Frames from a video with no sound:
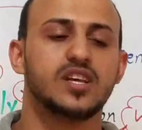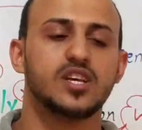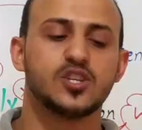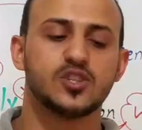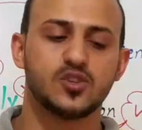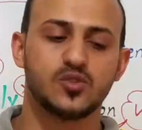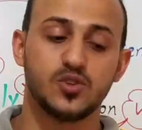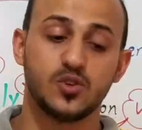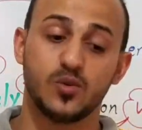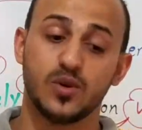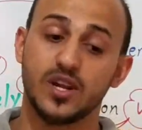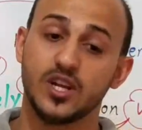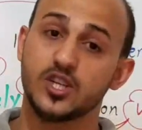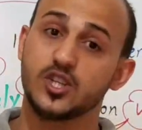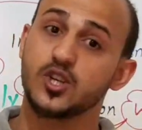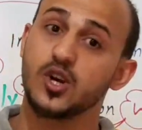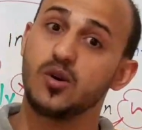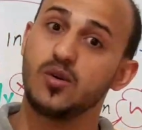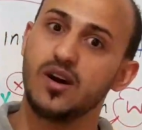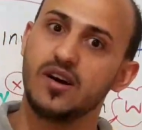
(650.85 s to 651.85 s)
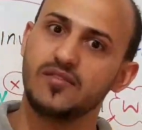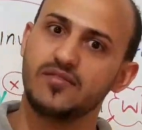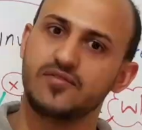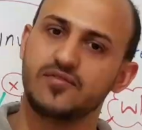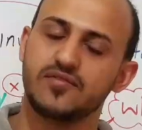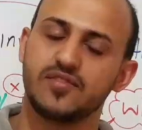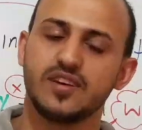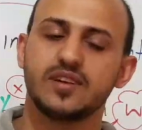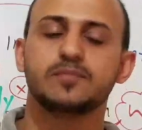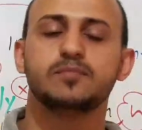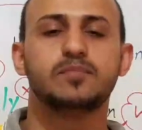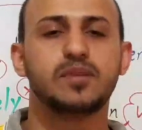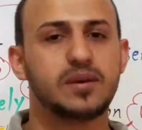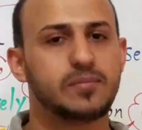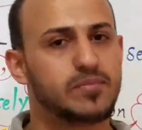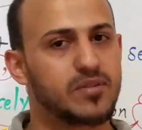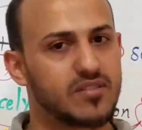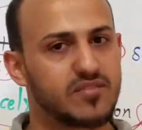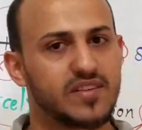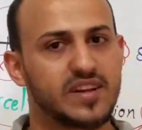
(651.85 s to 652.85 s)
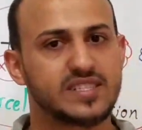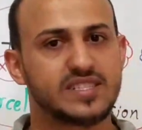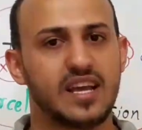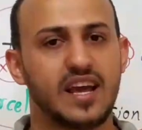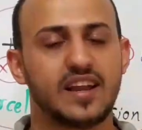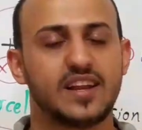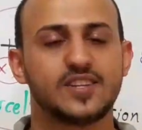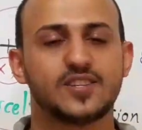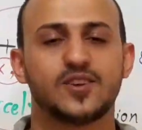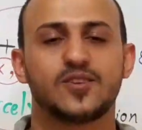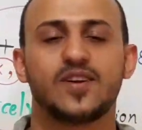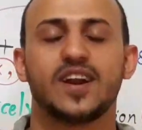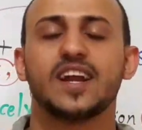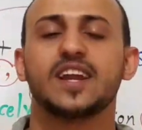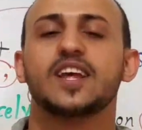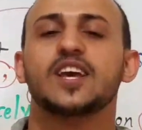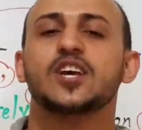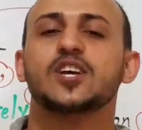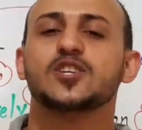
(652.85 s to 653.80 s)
So you want to show off, be perfect at it, all right?